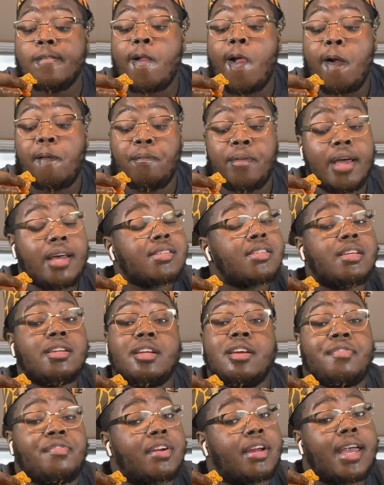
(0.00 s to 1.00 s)
that's a
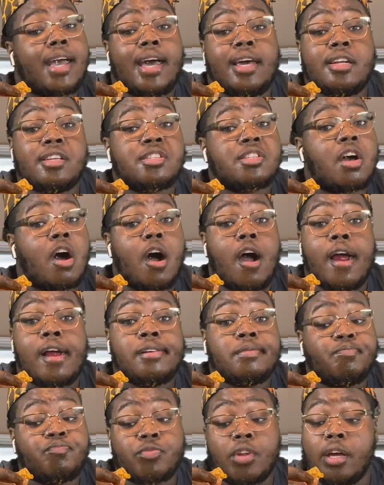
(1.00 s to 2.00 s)
different kind of scar.
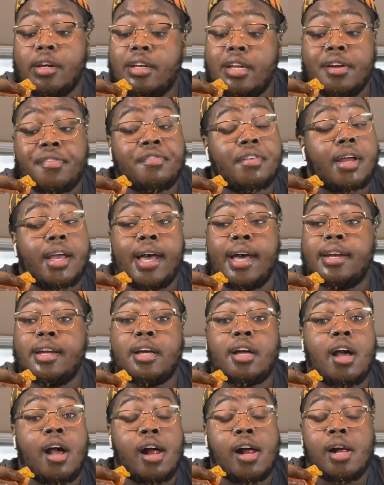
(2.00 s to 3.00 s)
A different kind
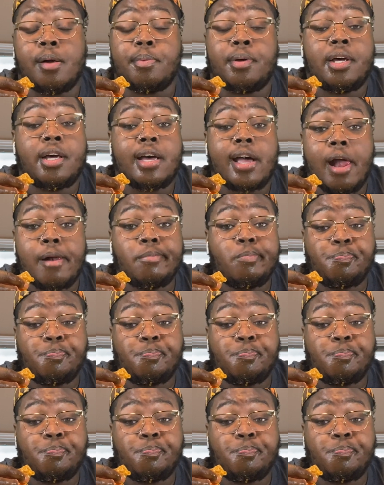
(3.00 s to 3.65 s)
of cut.